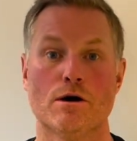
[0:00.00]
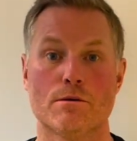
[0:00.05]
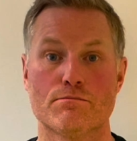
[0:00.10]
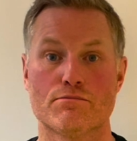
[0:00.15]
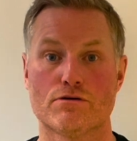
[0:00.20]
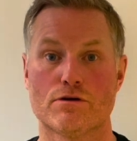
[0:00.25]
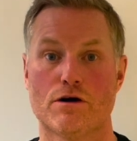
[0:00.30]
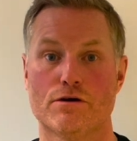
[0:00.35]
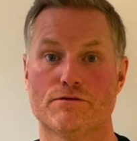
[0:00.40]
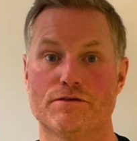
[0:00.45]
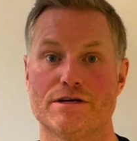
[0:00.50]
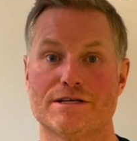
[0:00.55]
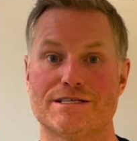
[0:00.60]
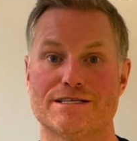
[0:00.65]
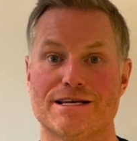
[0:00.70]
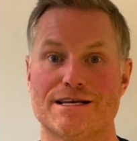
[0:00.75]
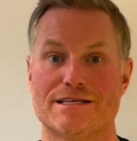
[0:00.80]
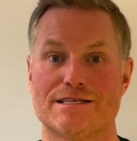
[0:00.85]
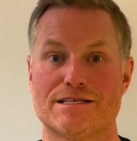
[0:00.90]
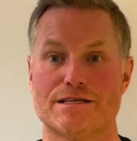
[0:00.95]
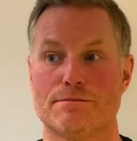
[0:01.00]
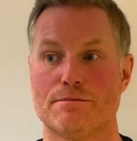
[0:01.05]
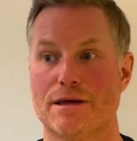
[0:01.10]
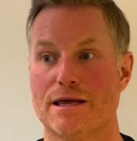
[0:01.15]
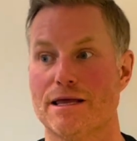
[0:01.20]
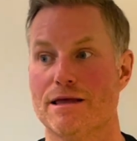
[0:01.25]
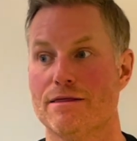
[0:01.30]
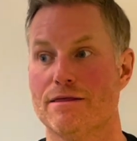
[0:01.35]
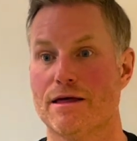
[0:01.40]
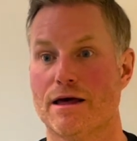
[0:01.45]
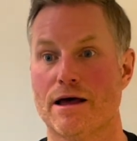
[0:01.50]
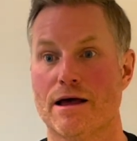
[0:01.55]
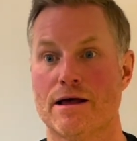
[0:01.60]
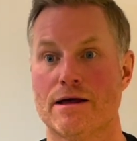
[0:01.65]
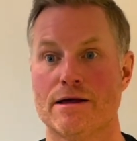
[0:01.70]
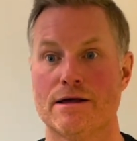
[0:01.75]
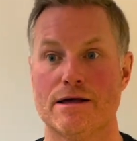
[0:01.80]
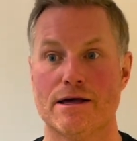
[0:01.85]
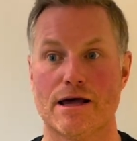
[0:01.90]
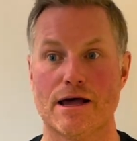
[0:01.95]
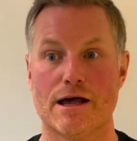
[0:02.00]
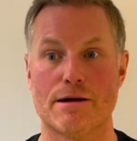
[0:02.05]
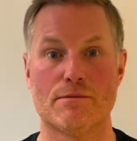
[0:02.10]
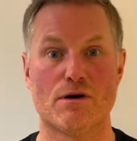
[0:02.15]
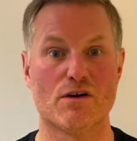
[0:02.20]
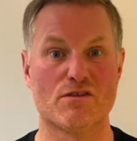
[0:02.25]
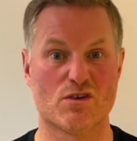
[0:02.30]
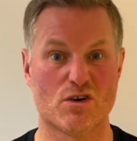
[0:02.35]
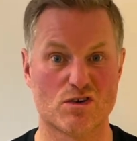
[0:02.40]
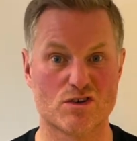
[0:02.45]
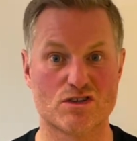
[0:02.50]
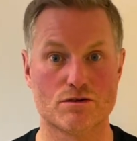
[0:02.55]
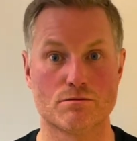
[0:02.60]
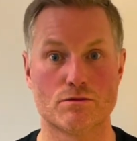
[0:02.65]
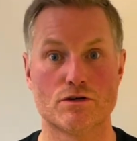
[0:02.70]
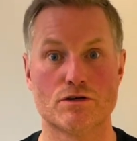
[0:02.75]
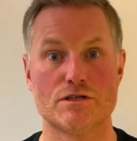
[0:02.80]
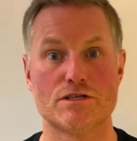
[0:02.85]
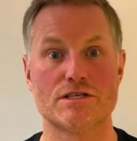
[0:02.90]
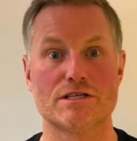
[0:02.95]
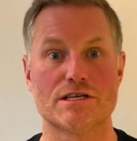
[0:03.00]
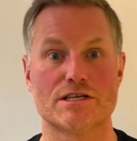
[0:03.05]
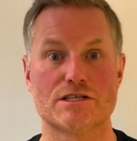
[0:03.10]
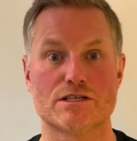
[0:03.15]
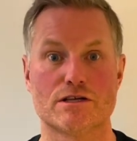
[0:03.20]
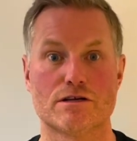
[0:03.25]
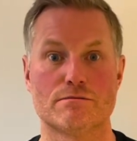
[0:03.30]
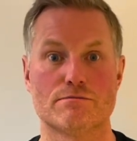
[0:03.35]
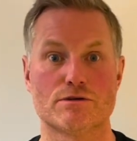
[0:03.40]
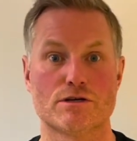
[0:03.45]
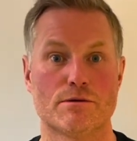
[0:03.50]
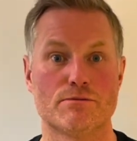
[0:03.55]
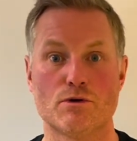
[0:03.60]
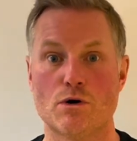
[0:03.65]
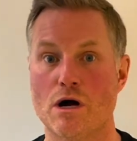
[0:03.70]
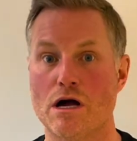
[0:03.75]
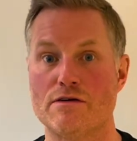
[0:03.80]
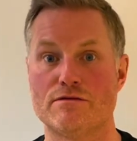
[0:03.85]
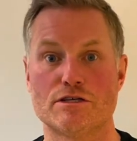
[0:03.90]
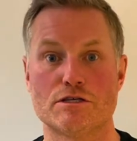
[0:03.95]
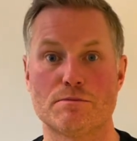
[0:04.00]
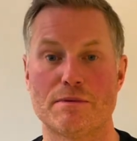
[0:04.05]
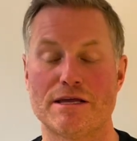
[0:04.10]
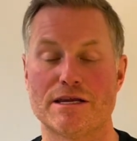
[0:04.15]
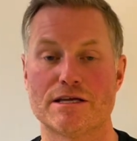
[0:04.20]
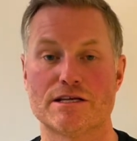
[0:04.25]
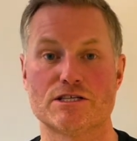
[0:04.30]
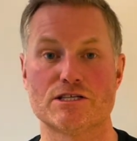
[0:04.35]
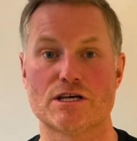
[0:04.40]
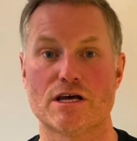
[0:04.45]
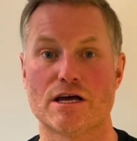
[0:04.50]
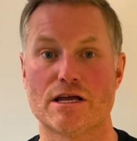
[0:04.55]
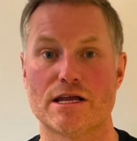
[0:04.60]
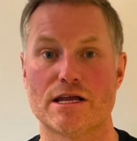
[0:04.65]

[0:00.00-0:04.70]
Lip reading: Profit says to me that I've got some good systems, I'm not overspending in certain